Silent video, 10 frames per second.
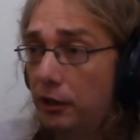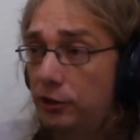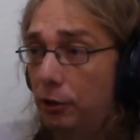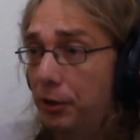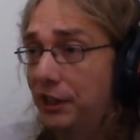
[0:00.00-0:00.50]

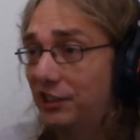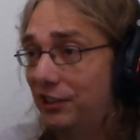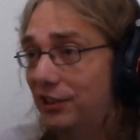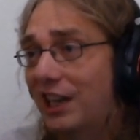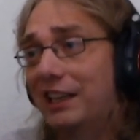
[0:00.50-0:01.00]
So it is
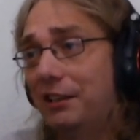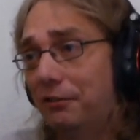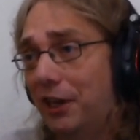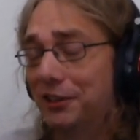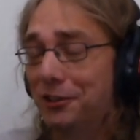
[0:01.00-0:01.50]
slightly
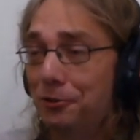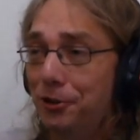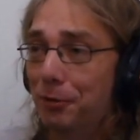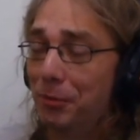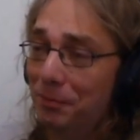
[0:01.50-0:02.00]
faster to
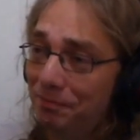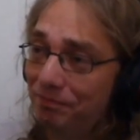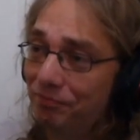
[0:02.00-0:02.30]
jump.